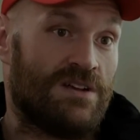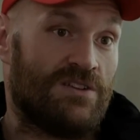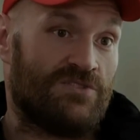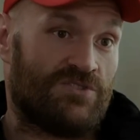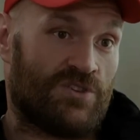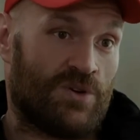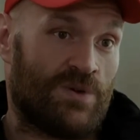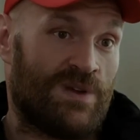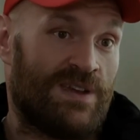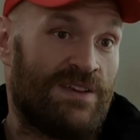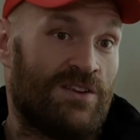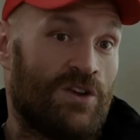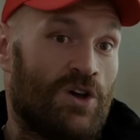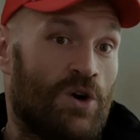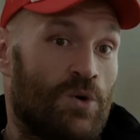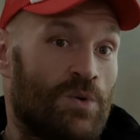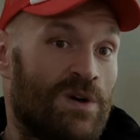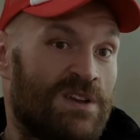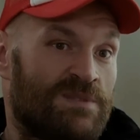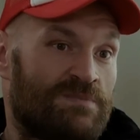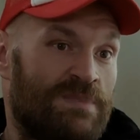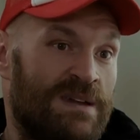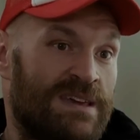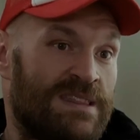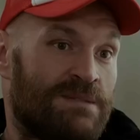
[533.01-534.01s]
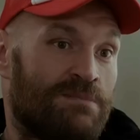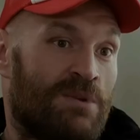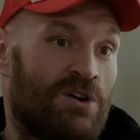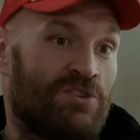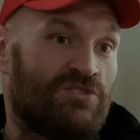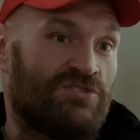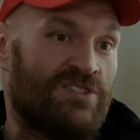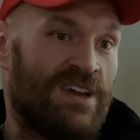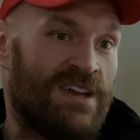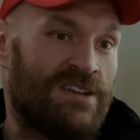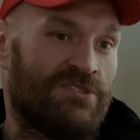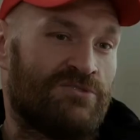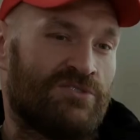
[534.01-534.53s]
So he'll always be the
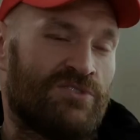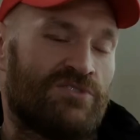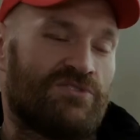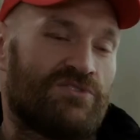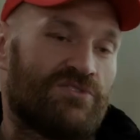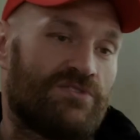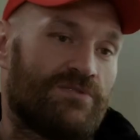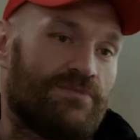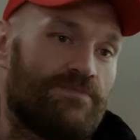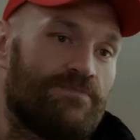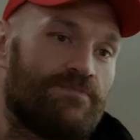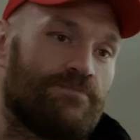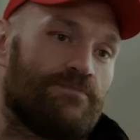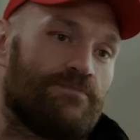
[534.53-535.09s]
most dangerous.